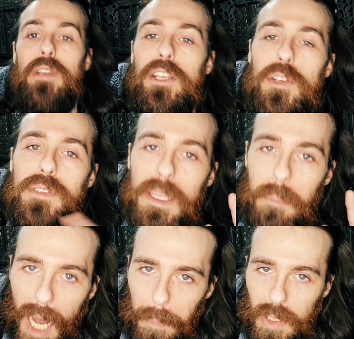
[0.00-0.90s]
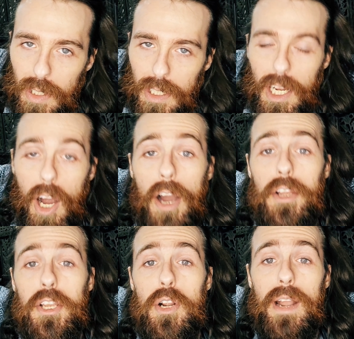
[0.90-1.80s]
can use the PAPALOOK
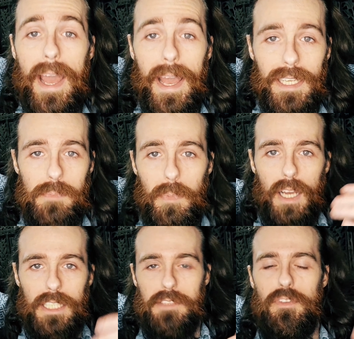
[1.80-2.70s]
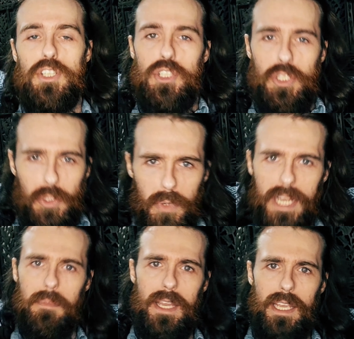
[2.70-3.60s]
on your Xbox for
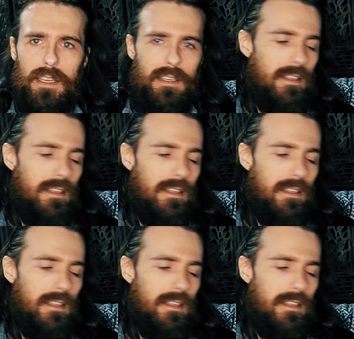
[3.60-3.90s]
streaming.